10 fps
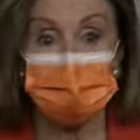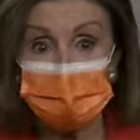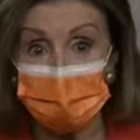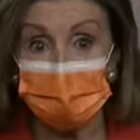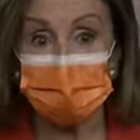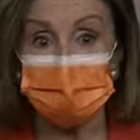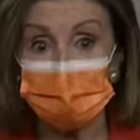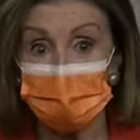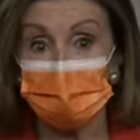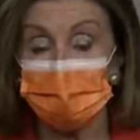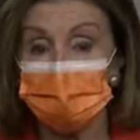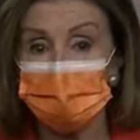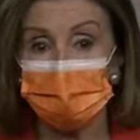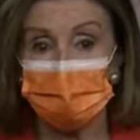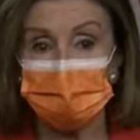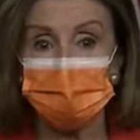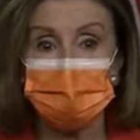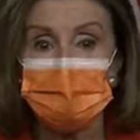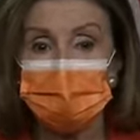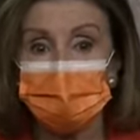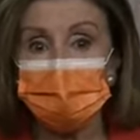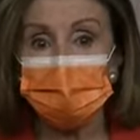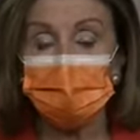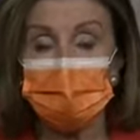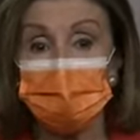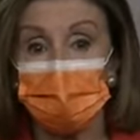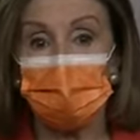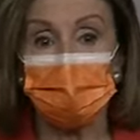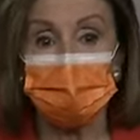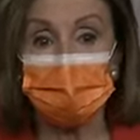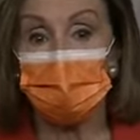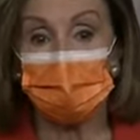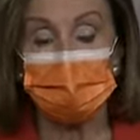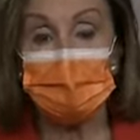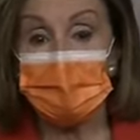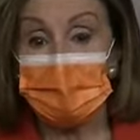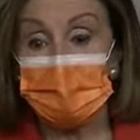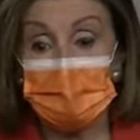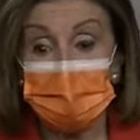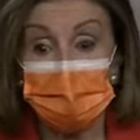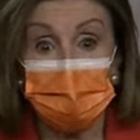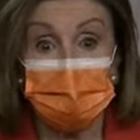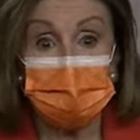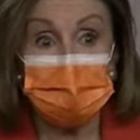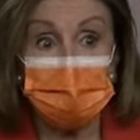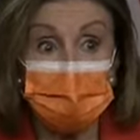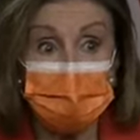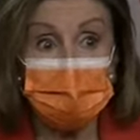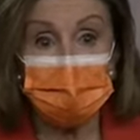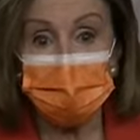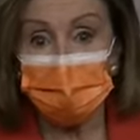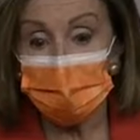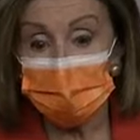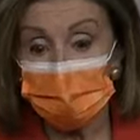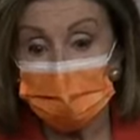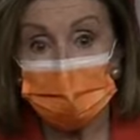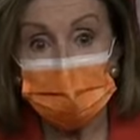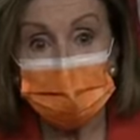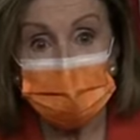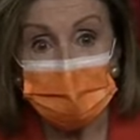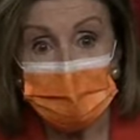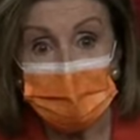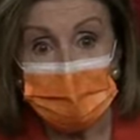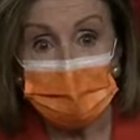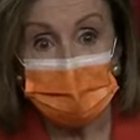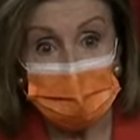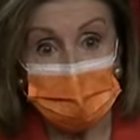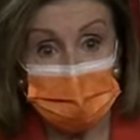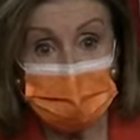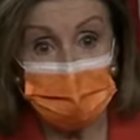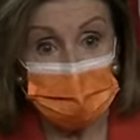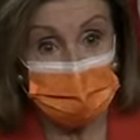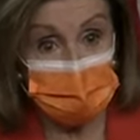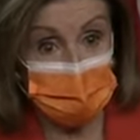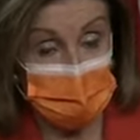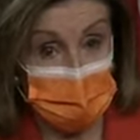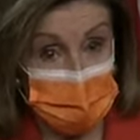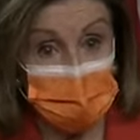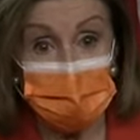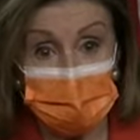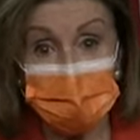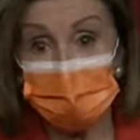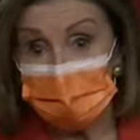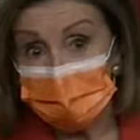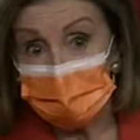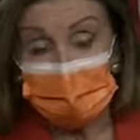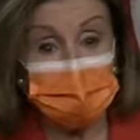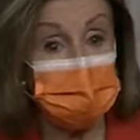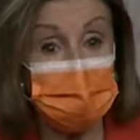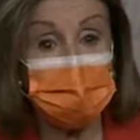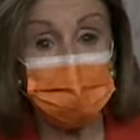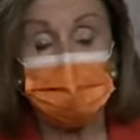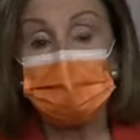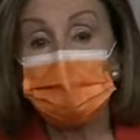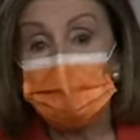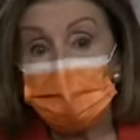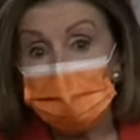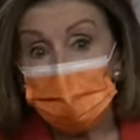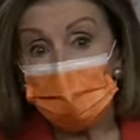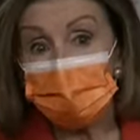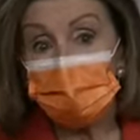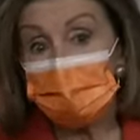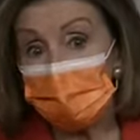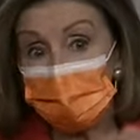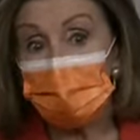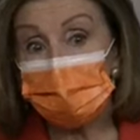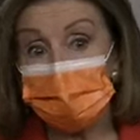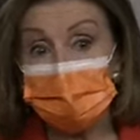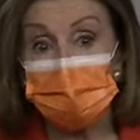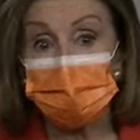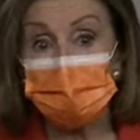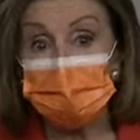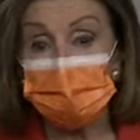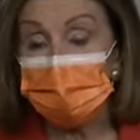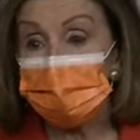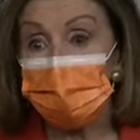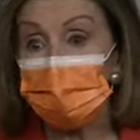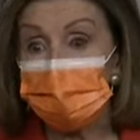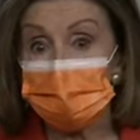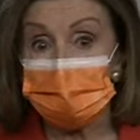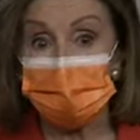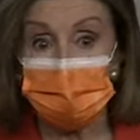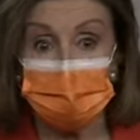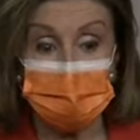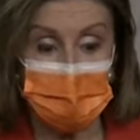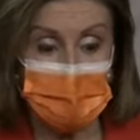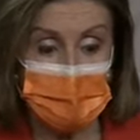time. So the list goes on and on. And it's not just roads and bridges and mass transit and high-speed rail. It's also about water systems. Some of the water systems